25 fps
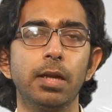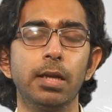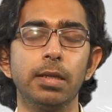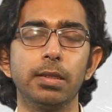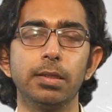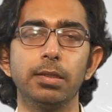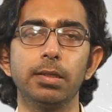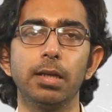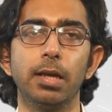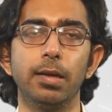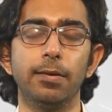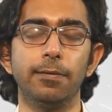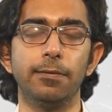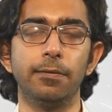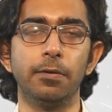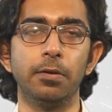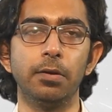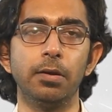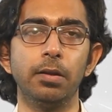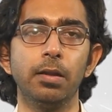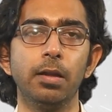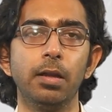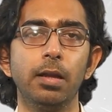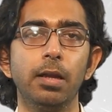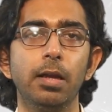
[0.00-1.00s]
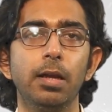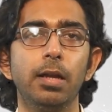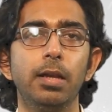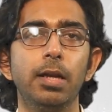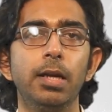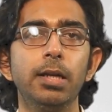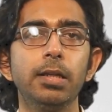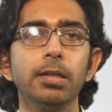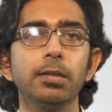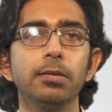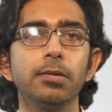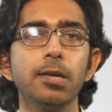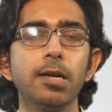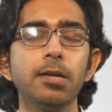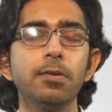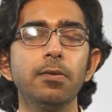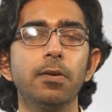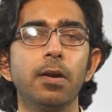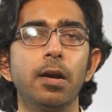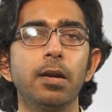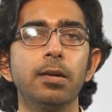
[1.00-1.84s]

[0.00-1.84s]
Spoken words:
and selfhood. Let us try to